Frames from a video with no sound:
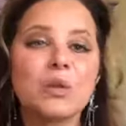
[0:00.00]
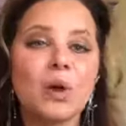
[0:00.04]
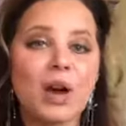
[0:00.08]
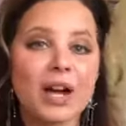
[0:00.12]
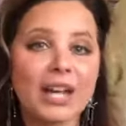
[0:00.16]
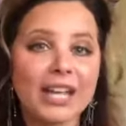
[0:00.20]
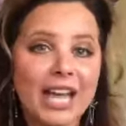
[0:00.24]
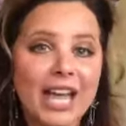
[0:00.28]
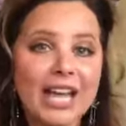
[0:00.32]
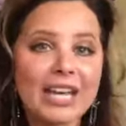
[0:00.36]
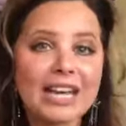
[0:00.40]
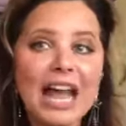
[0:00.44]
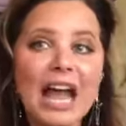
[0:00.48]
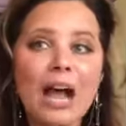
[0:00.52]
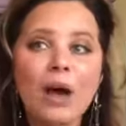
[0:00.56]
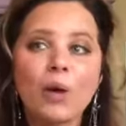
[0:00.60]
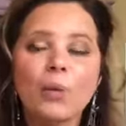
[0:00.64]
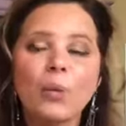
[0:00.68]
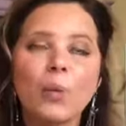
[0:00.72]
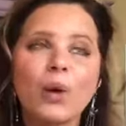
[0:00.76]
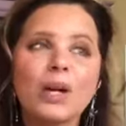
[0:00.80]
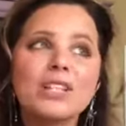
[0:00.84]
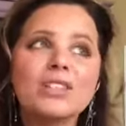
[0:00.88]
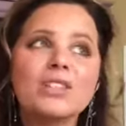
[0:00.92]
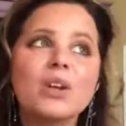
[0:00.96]
So
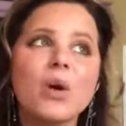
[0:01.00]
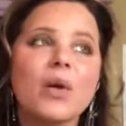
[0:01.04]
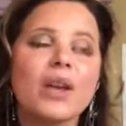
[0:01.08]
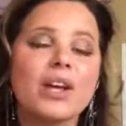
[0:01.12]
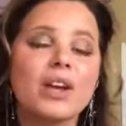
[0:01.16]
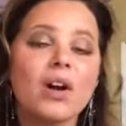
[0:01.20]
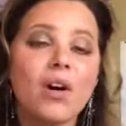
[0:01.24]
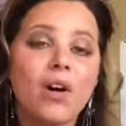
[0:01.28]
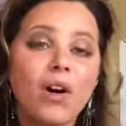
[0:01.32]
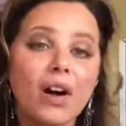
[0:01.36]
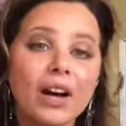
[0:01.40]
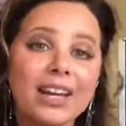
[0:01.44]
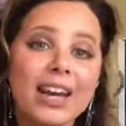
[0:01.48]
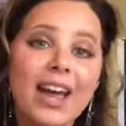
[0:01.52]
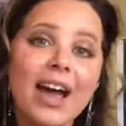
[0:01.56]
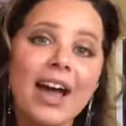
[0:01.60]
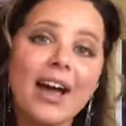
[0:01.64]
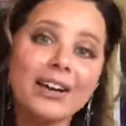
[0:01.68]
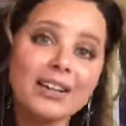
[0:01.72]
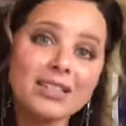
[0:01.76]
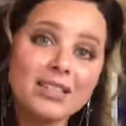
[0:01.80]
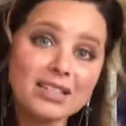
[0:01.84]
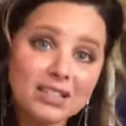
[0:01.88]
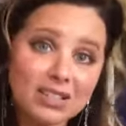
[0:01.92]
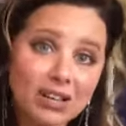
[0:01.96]
again, what is going
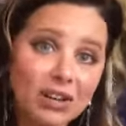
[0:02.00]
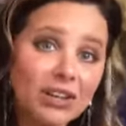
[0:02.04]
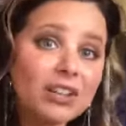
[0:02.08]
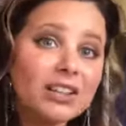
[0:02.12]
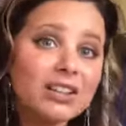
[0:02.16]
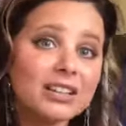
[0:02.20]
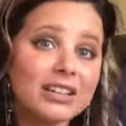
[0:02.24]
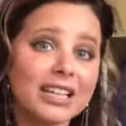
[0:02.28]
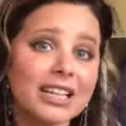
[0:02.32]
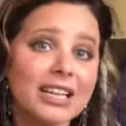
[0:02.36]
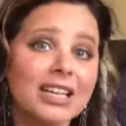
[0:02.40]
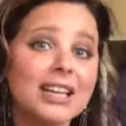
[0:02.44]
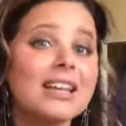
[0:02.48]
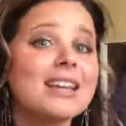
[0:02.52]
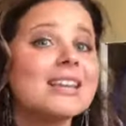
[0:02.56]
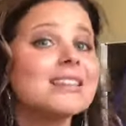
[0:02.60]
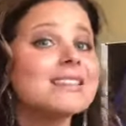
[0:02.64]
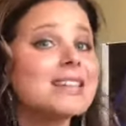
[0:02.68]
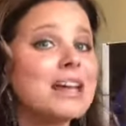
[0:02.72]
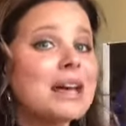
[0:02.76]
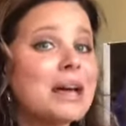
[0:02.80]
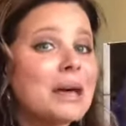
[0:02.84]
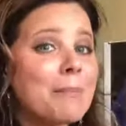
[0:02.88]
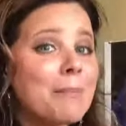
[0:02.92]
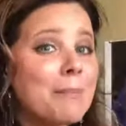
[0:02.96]
on
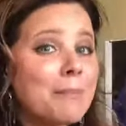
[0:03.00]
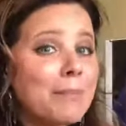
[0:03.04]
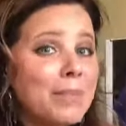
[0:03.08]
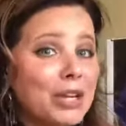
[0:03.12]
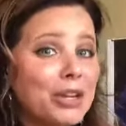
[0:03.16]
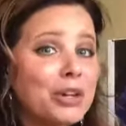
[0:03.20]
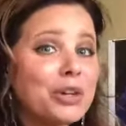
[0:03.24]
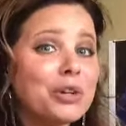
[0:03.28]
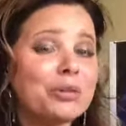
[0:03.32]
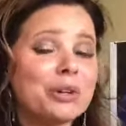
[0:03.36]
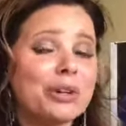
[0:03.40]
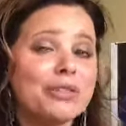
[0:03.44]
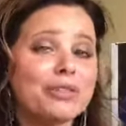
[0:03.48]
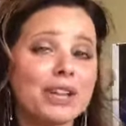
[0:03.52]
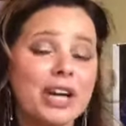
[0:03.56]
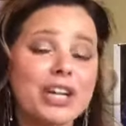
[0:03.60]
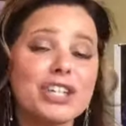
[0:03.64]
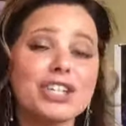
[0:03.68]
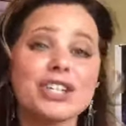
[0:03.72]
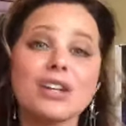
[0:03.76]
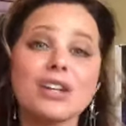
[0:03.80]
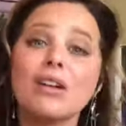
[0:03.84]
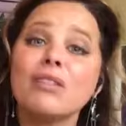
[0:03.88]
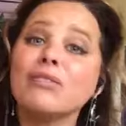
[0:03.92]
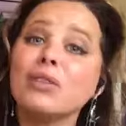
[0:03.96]
externally is a mirror
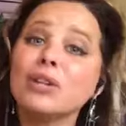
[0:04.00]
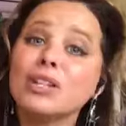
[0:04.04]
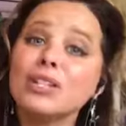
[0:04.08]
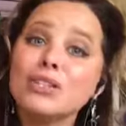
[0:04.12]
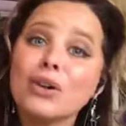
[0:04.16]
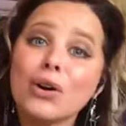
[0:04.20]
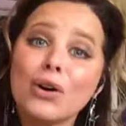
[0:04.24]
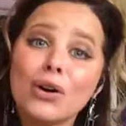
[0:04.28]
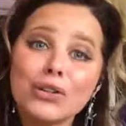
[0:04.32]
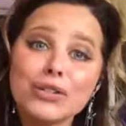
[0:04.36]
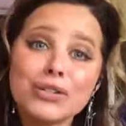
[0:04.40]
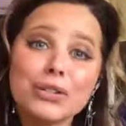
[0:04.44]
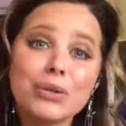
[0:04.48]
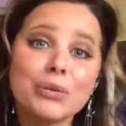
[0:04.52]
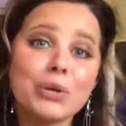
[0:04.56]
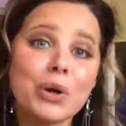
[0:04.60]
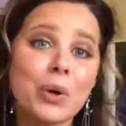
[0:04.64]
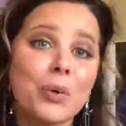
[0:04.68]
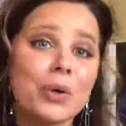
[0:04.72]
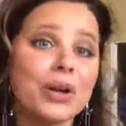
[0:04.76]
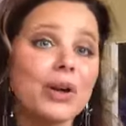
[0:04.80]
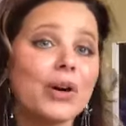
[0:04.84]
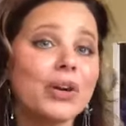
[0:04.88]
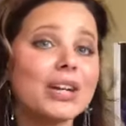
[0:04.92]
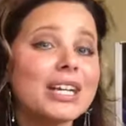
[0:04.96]
reflection of what is
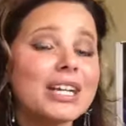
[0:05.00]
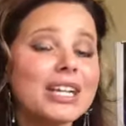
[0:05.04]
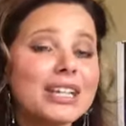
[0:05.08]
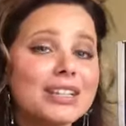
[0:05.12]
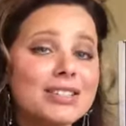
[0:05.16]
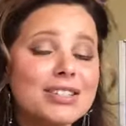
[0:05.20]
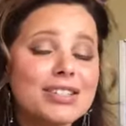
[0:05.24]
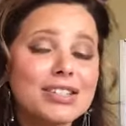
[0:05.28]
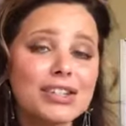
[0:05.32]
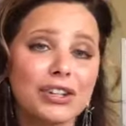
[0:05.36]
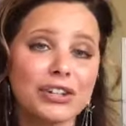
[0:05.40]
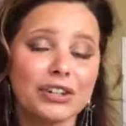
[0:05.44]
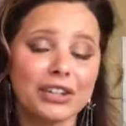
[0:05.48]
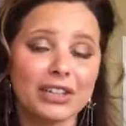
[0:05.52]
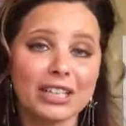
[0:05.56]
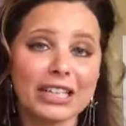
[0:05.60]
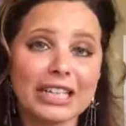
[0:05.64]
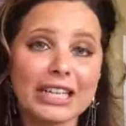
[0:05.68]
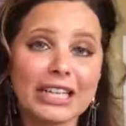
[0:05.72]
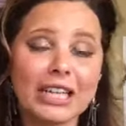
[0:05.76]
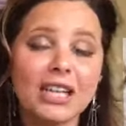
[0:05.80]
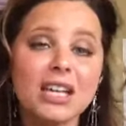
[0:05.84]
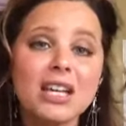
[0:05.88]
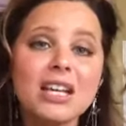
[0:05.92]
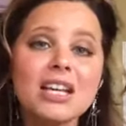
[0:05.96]
also going on
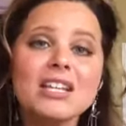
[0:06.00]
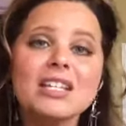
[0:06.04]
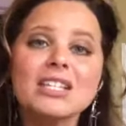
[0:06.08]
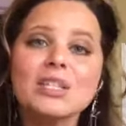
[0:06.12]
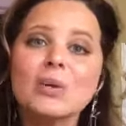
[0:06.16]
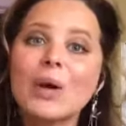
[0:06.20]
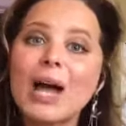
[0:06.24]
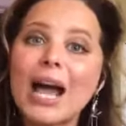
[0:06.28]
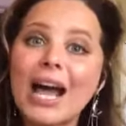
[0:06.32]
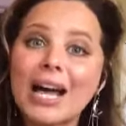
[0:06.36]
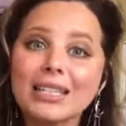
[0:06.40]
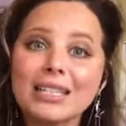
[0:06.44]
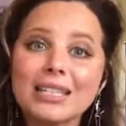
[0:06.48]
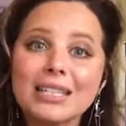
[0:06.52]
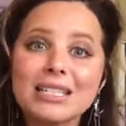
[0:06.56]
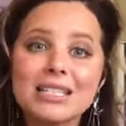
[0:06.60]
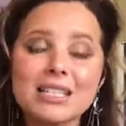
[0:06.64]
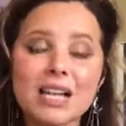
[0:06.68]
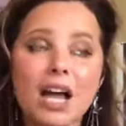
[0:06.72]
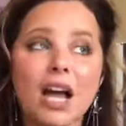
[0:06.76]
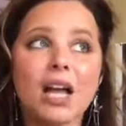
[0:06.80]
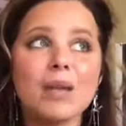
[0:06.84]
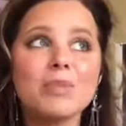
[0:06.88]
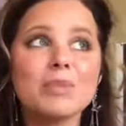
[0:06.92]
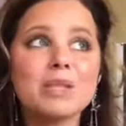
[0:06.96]
internally. So
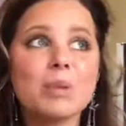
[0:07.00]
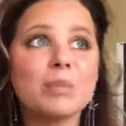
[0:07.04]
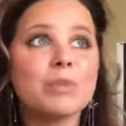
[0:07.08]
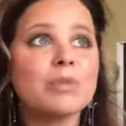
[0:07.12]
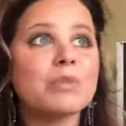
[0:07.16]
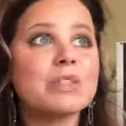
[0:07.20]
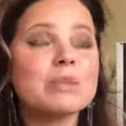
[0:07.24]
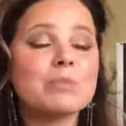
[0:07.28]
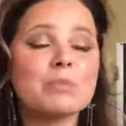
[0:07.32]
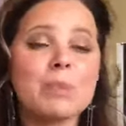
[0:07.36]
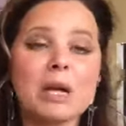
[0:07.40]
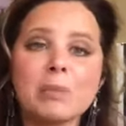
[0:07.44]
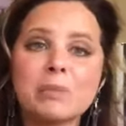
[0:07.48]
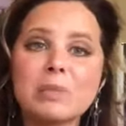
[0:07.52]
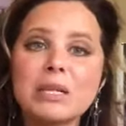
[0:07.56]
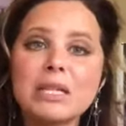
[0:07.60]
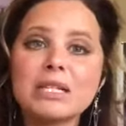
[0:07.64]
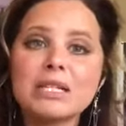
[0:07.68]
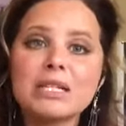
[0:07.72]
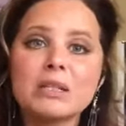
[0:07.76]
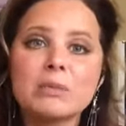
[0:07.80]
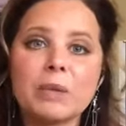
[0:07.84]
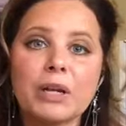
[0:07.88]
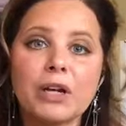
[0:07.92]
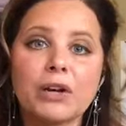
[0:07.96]
at this time, some of us
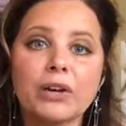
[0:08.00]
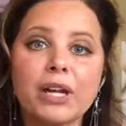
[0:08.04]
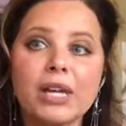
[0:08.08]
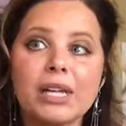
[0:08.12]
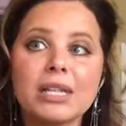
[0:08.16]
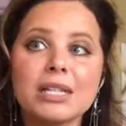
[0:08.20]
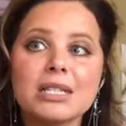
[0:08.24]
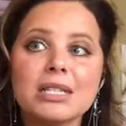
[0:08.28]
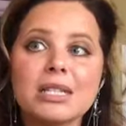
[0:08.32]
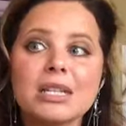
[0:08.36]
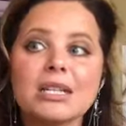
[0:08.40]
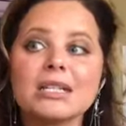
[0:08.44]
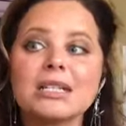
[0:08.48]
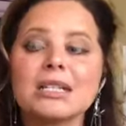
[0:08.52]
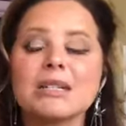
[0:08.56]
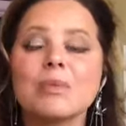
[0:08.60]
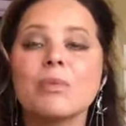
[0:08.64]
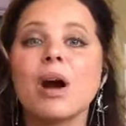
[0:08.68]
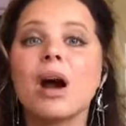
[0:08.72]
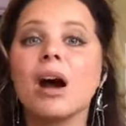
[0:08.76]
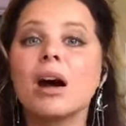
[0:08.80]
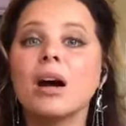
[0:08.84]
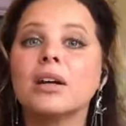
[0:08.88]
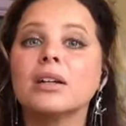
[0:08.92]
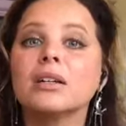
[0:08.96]
might be
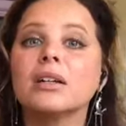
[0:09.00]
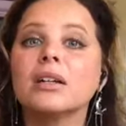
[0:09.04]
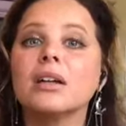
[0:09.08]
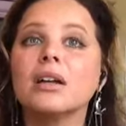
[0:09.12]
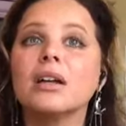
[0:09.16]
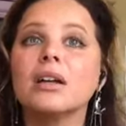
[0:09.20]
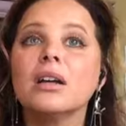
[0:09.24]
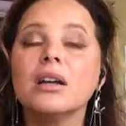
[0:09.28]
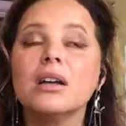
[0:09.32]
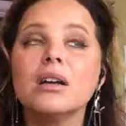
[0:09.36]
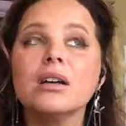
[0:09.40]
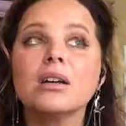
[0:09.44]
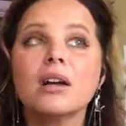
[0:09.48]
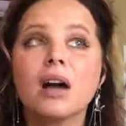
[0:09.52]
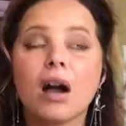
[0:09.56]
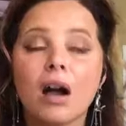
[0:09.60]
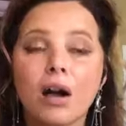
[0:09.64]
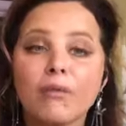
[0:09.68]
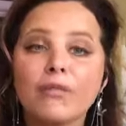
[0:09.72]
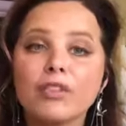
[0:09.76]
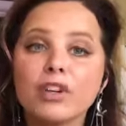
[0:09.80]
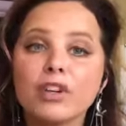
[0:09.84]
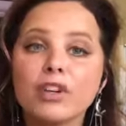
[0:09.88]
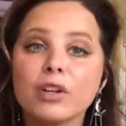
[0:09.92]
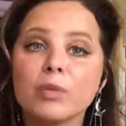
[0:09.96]
experiencing some
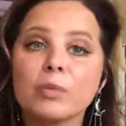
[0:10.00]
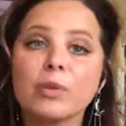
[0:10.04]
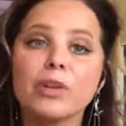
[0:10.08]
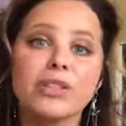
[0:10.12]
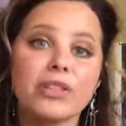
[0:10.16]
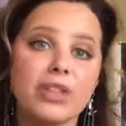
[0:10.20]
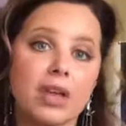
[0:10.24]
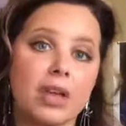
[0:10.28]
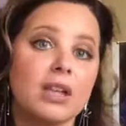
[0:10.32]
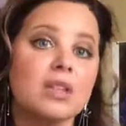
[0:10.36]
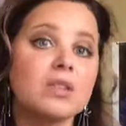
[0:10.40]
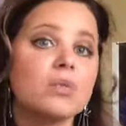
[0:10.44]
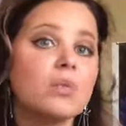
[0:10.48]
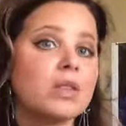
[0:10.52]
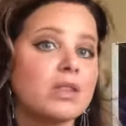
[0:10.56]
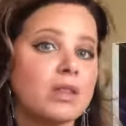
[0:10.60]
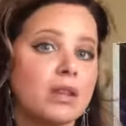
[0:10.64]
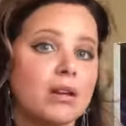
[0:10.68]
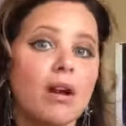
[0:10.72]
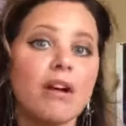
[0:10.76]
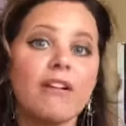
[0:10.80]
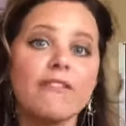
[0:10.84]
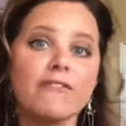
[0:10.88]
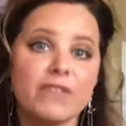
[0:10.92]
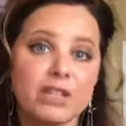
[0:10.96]
uncomfortable
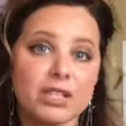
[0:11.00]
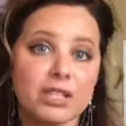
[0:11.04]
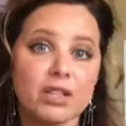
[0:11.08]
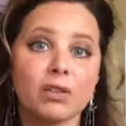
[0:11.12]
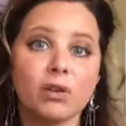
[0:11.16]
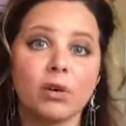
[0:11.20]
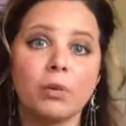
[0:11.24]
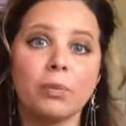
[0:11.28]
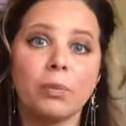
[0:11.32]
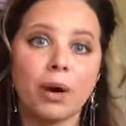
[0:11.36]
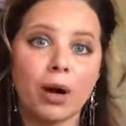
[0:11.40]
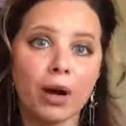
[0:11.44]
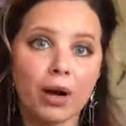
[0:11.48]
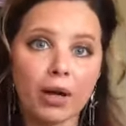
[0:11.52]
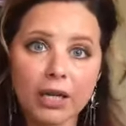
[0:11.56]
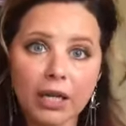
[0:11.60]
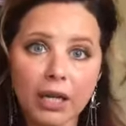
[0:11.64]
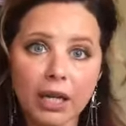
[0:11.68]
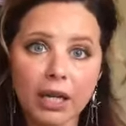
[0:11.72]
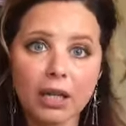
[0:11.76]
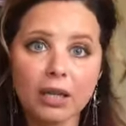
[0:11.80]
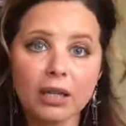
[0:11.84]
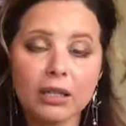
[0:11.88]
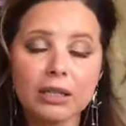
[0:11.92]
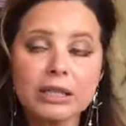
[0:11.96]
things within our physical
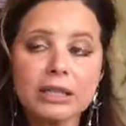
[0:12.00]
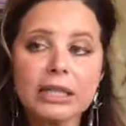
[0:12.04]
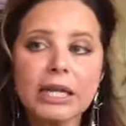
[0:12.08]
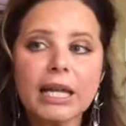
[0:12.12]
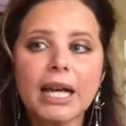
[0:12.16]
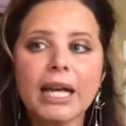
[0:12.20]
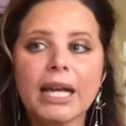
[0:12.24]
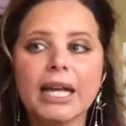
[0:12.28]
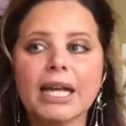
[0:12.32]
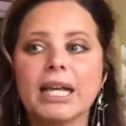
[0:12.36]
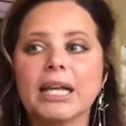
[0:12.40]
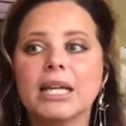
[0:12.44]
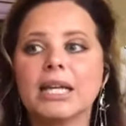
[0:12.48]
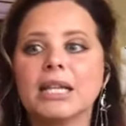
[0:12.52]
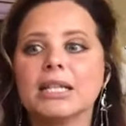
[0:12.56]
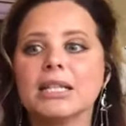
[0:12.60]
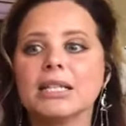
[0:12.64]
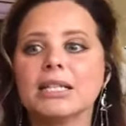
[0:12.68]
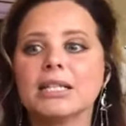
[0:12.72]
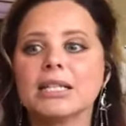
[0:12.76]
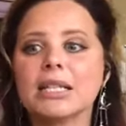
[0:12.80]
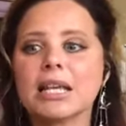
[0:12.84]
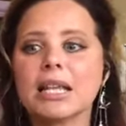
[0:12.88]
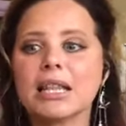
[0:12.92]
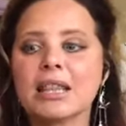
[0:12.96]
body,
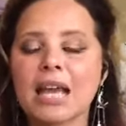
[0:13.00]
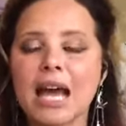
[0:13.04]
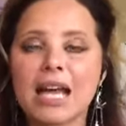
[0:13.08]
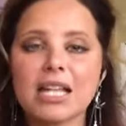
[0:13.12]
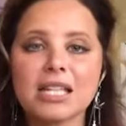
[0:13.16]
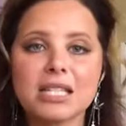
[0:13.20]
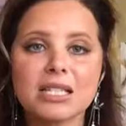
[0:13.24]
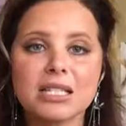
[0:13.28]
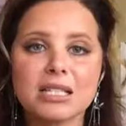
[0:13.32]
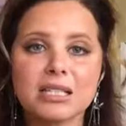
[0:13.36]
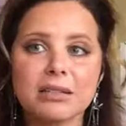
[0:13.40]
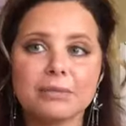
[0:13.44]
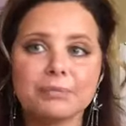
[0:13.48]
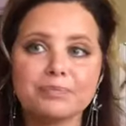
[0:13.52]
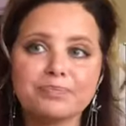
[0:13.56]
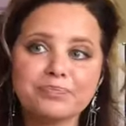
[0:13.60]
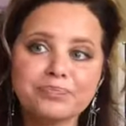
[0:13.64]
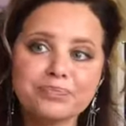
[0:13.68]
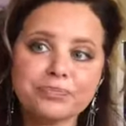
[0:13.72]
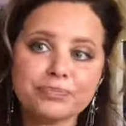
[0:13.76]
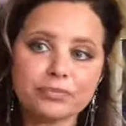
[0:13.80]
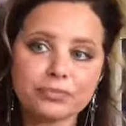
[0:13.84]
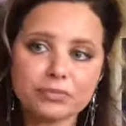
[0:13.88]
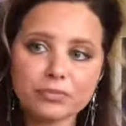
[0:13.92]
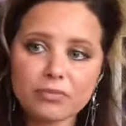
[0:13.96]
and
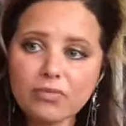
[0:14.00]
that's